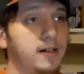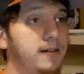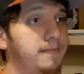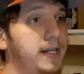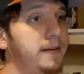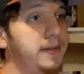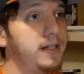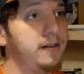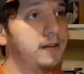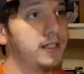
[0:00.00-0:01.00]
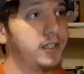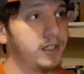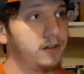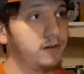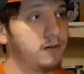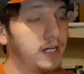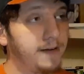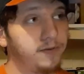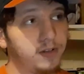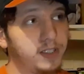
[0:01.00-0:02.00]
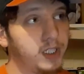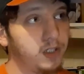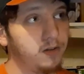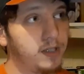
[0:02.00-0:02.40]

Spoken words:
maybe this year, after this year,